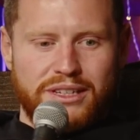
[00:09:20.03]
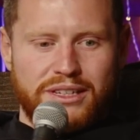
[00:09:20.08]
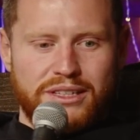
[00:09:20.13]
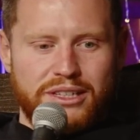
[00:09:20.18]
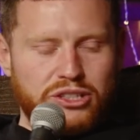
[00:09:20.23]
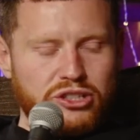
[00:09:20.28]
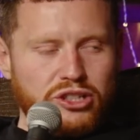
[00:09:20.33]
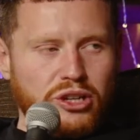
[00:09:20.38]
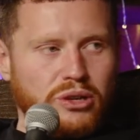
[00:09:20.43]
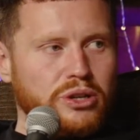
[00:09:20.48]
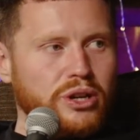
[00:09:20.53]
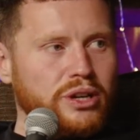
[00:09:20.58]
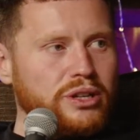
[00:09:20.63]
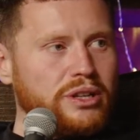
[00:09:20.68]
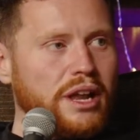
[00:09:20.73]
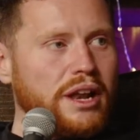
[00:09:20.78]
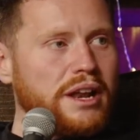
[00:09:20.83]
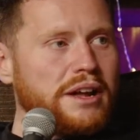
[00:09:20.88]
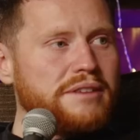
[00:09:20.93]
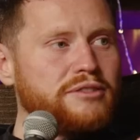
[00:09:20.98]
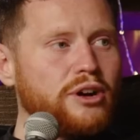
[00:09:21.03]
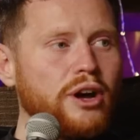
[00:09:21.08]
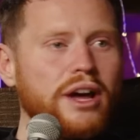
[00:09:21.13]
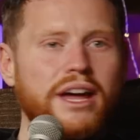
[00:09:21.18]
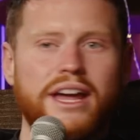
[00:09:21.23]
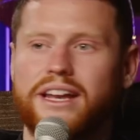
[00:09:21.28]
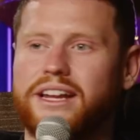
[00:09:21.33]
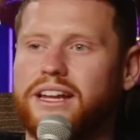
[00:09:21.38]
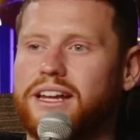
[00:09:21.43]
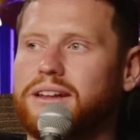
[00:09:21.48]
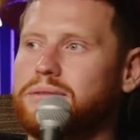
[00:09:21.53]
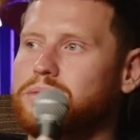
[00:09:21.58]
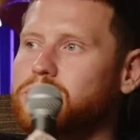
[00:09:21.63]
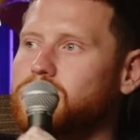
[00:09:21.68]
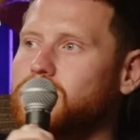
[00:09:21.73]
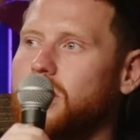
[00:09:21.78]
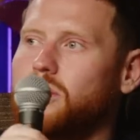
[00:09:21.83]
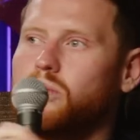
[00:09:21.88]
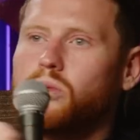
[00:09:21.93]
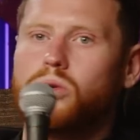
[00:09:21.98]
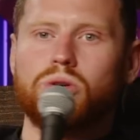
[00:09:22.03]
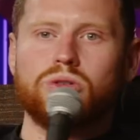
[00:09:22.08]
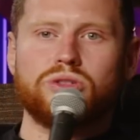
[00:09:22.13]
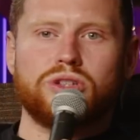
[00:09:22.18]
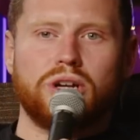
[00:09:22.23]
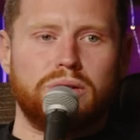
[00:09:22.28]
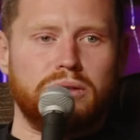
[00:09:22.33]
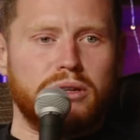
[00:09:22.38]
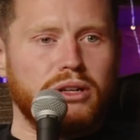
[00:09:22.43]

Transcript: It's so good. Like, they've edited him into like Warzone